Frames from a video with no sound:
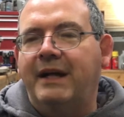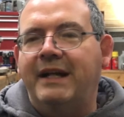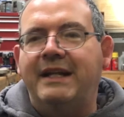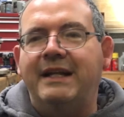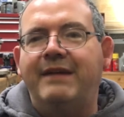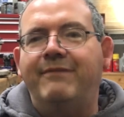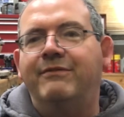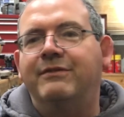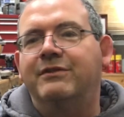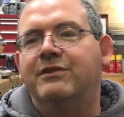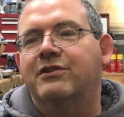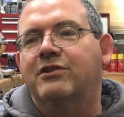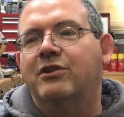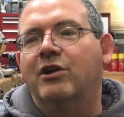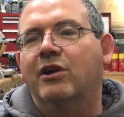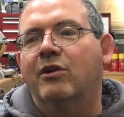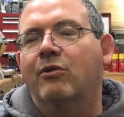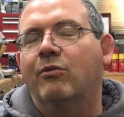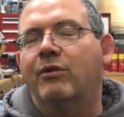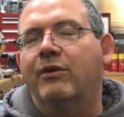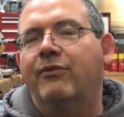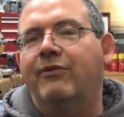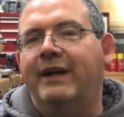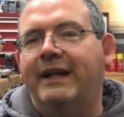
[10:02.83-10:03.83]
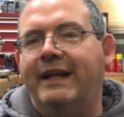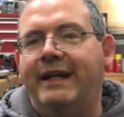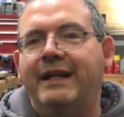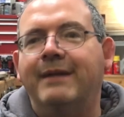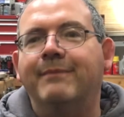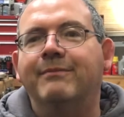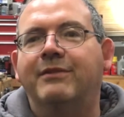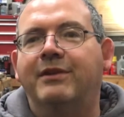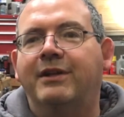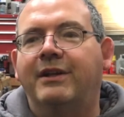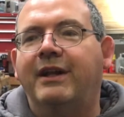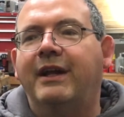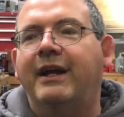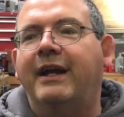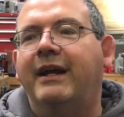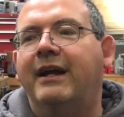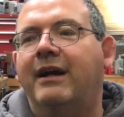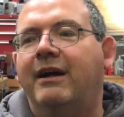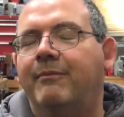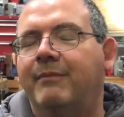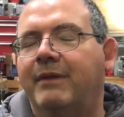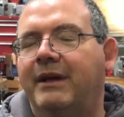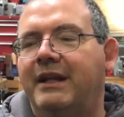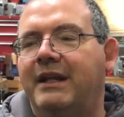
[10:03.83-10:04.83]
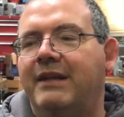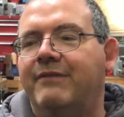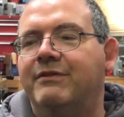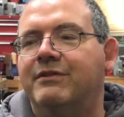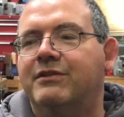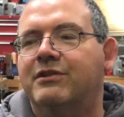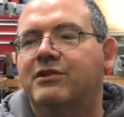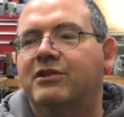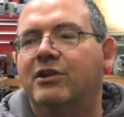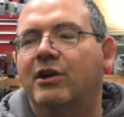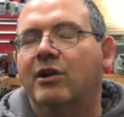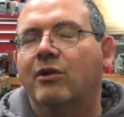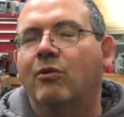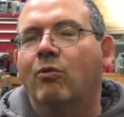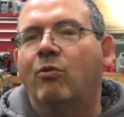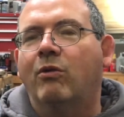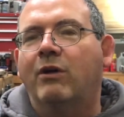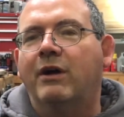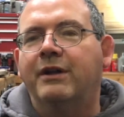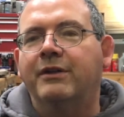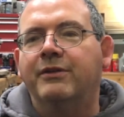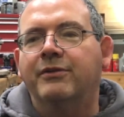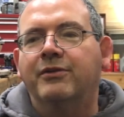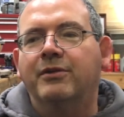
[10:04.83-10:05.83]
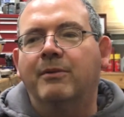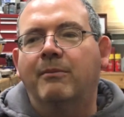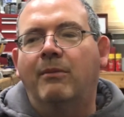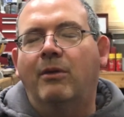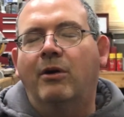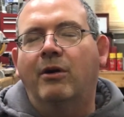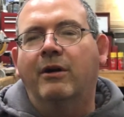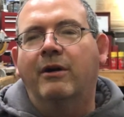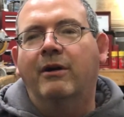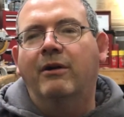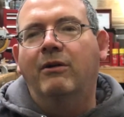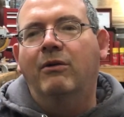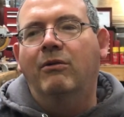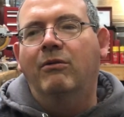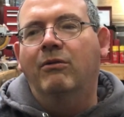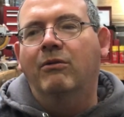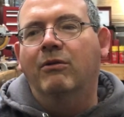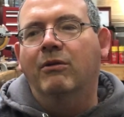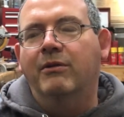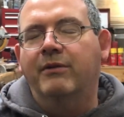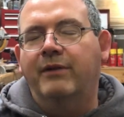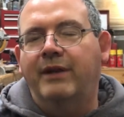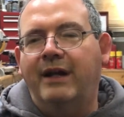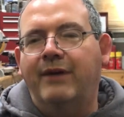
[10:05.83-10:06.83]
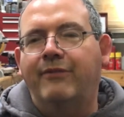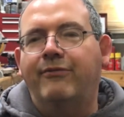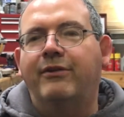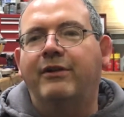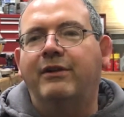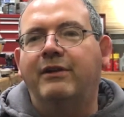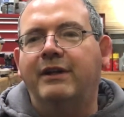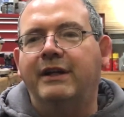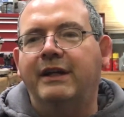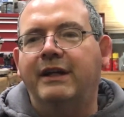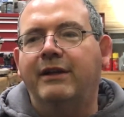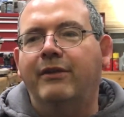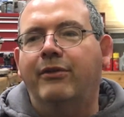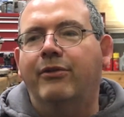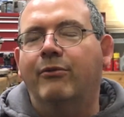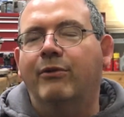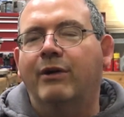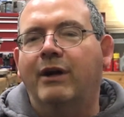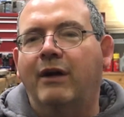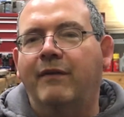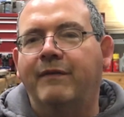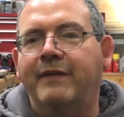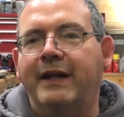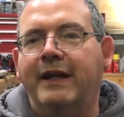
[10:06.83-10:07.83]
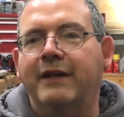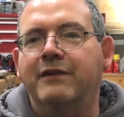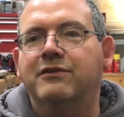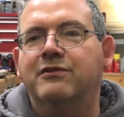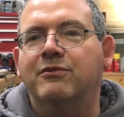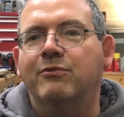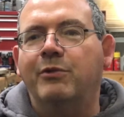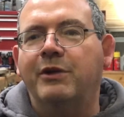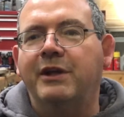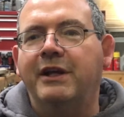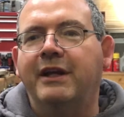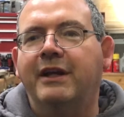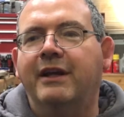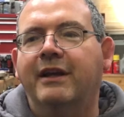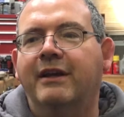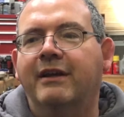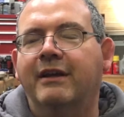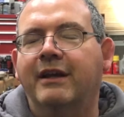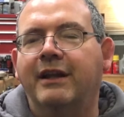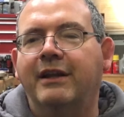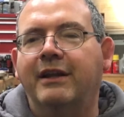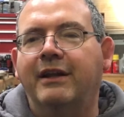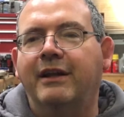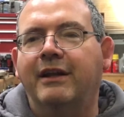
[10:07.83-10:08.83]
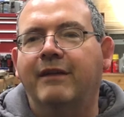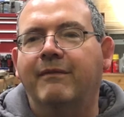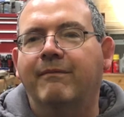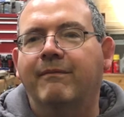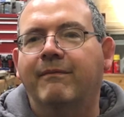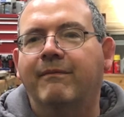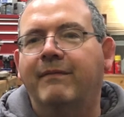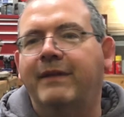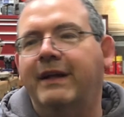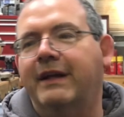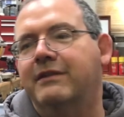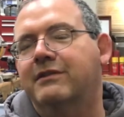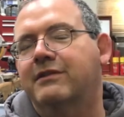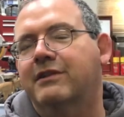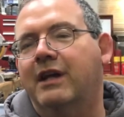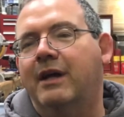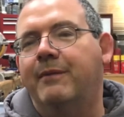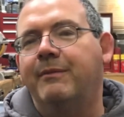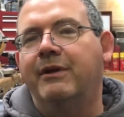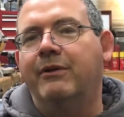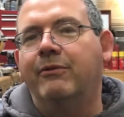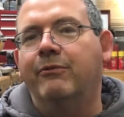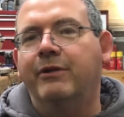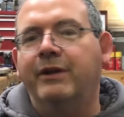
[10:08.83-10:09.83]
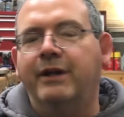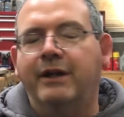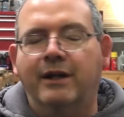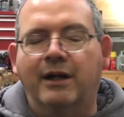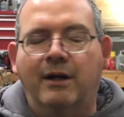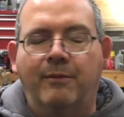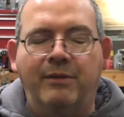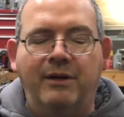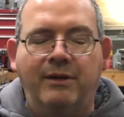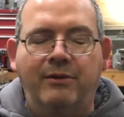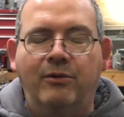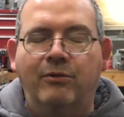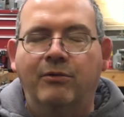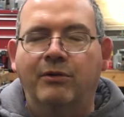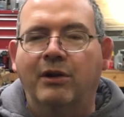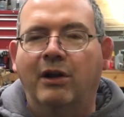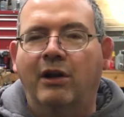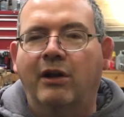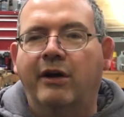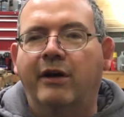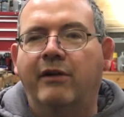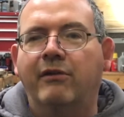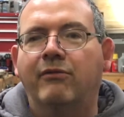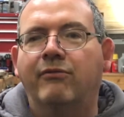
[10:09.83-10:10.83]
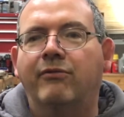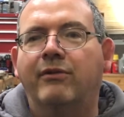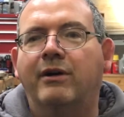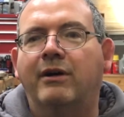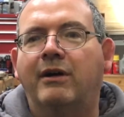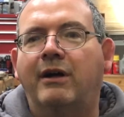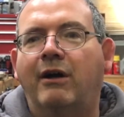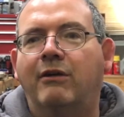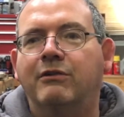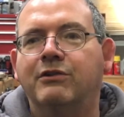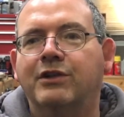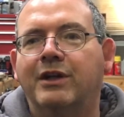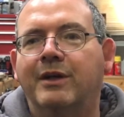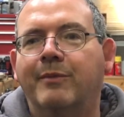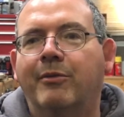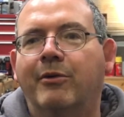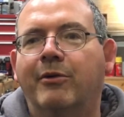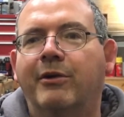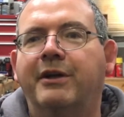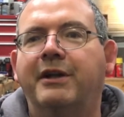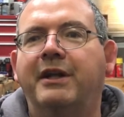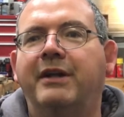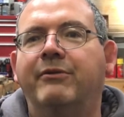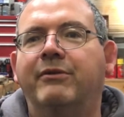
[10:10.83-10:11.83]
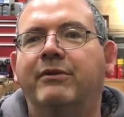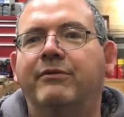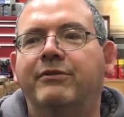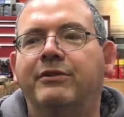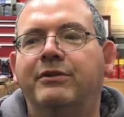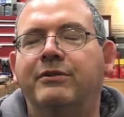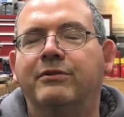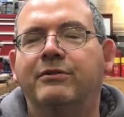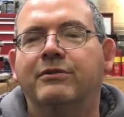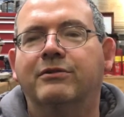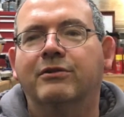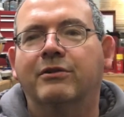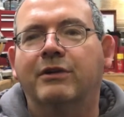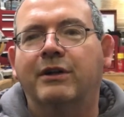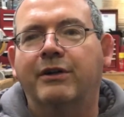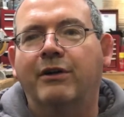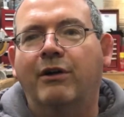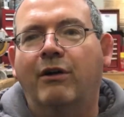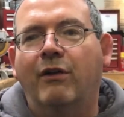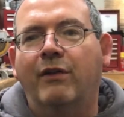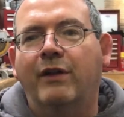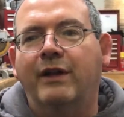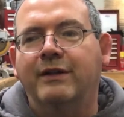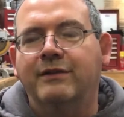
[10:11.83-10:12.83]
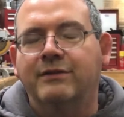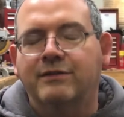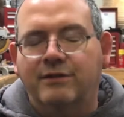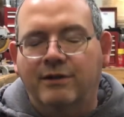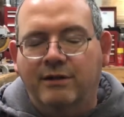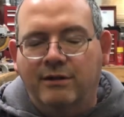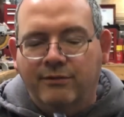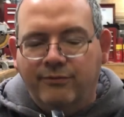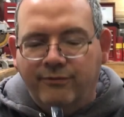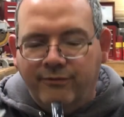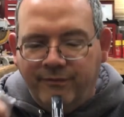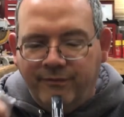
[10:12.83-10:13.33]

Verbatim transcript: even start one, if I get them today, I might even start one tomorrow or definitely throughout next week and the next coming week. I'll be doing a lot of uh, LJ Peretti reviews on all that stuff.